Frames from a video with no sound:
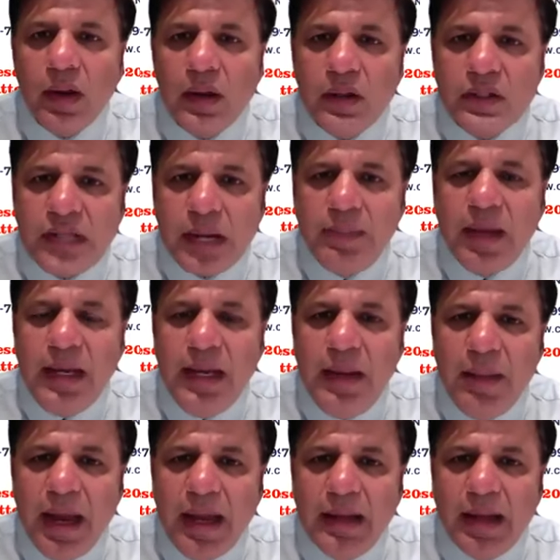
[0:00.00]
Send me an
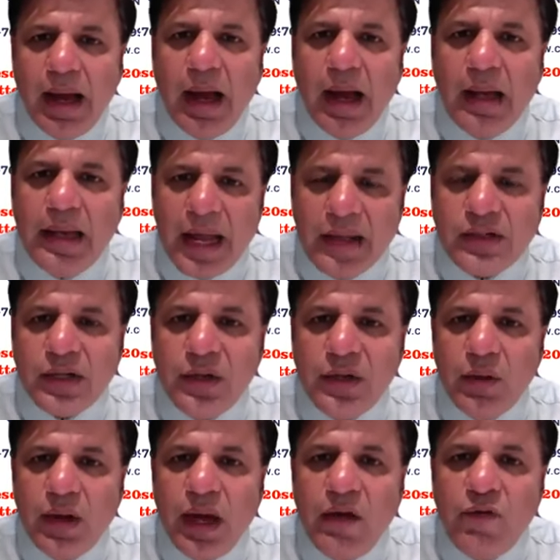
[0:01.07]
email. I'll answer you.
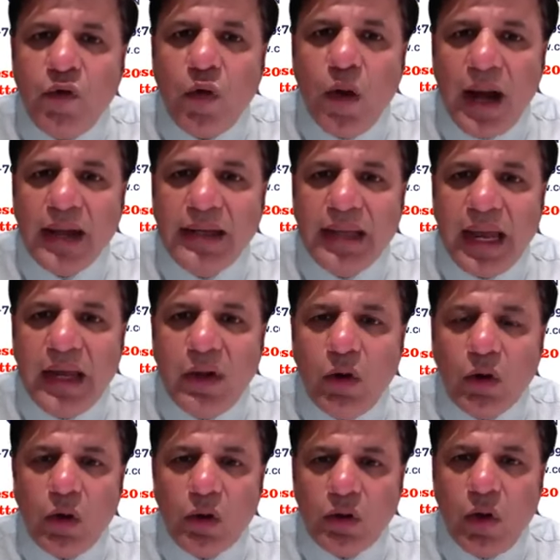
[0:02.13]

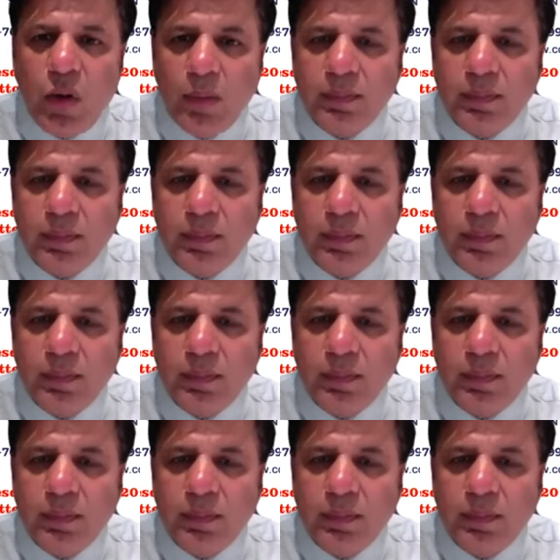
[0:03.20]
info@gehilaw.com.